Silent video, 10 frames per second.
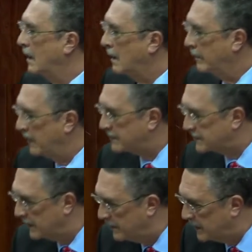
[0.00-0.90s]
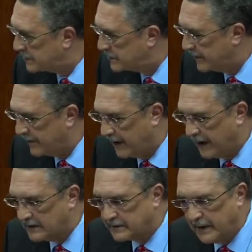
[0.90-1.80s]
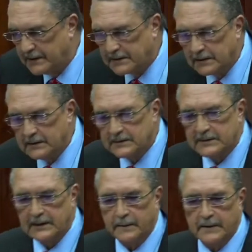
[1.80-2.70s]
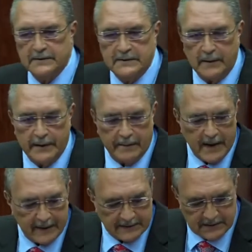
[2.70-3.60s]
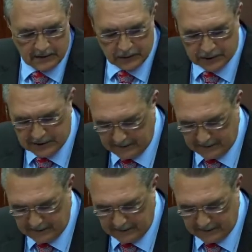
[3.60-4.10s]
minister in the Ministry of Finance, made certain statements about the Bank of Saint Lucia